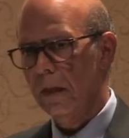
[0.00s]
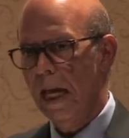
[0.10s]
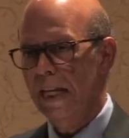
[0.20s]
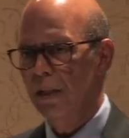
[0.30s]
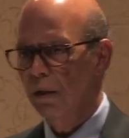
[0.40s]

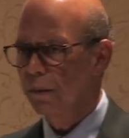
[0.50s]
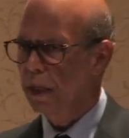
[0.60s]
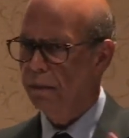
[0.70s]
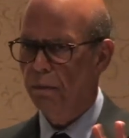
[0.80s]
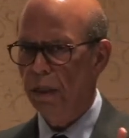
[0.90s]
And you know,
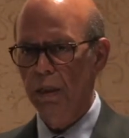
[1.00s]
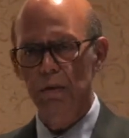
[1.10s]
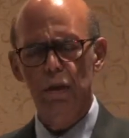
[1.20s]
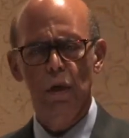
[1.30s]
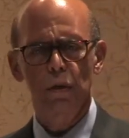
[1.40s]
then when you
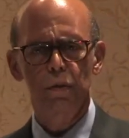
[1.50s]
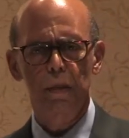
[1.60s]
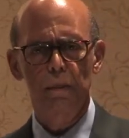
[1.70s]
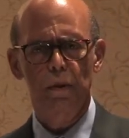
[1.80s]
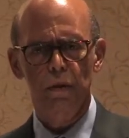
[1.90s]
chose
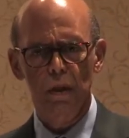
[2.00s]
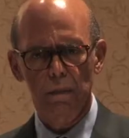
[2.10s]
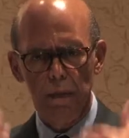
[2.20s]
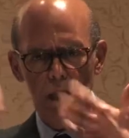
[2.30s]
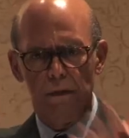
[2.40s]
people to
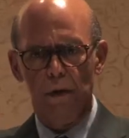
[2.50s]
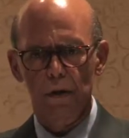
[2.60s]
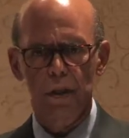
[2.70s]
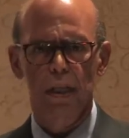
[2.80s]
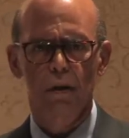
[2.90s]
be the
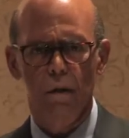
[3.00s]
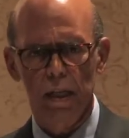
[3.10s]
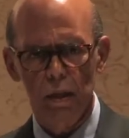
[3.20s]
first to integrate,